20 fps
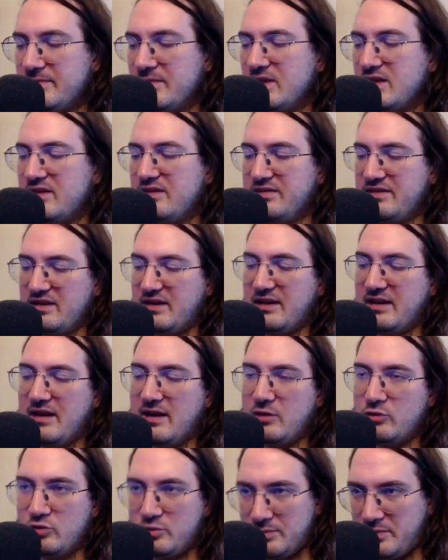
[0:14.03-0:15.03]
understanding
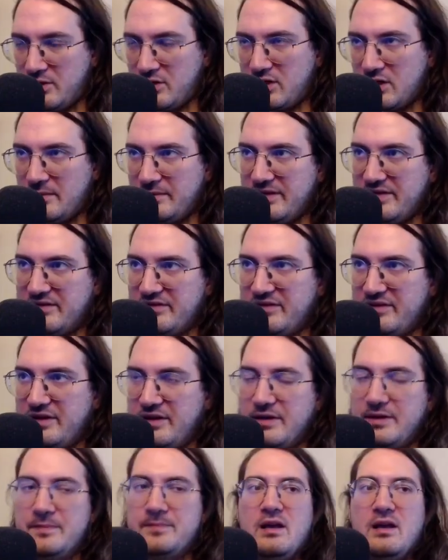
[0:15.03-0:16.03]
how to program in
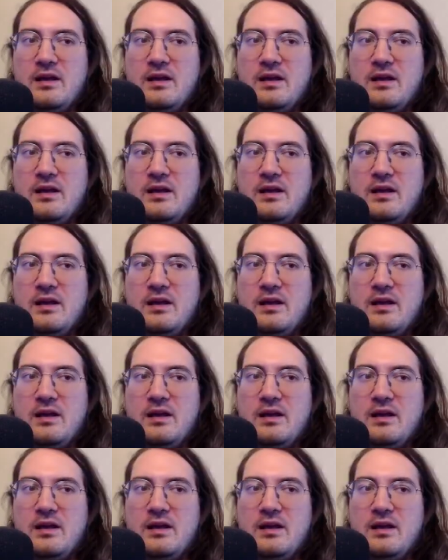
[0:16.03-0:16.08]
C.